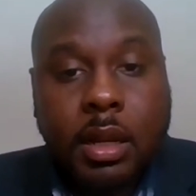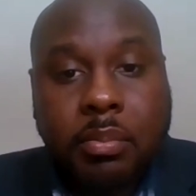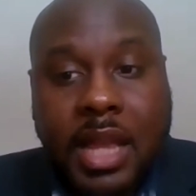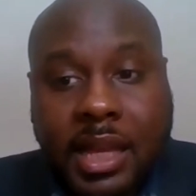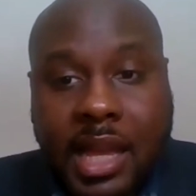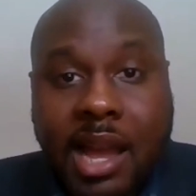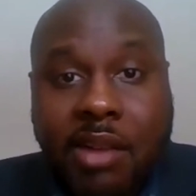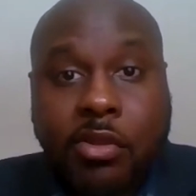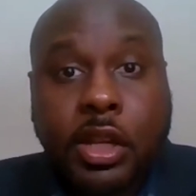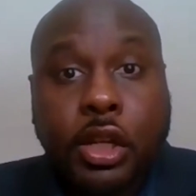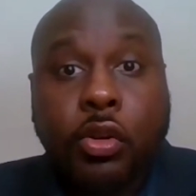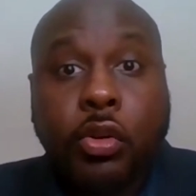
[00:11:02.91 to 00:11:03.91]
Black
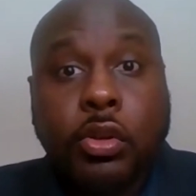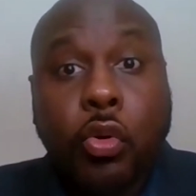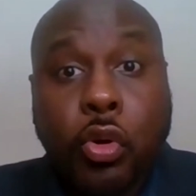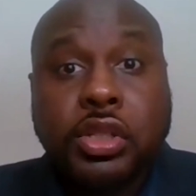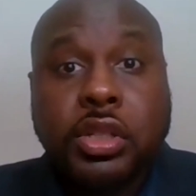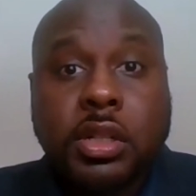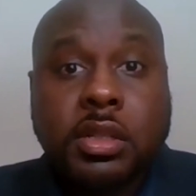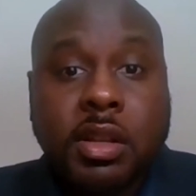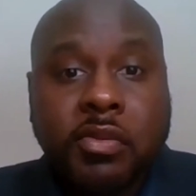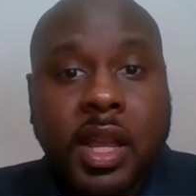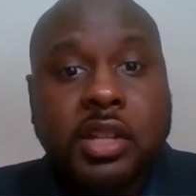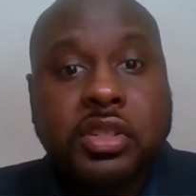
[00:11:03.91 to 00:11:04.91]
African origins
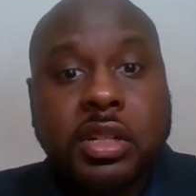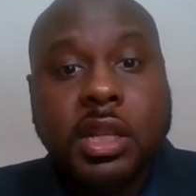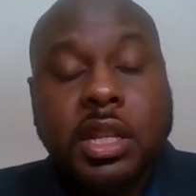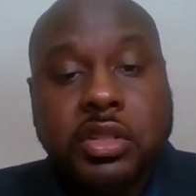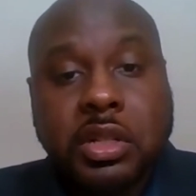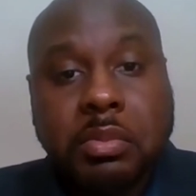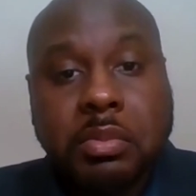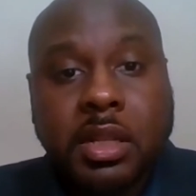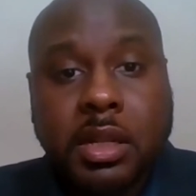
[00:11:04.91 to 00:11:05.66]
of ancient Egypt.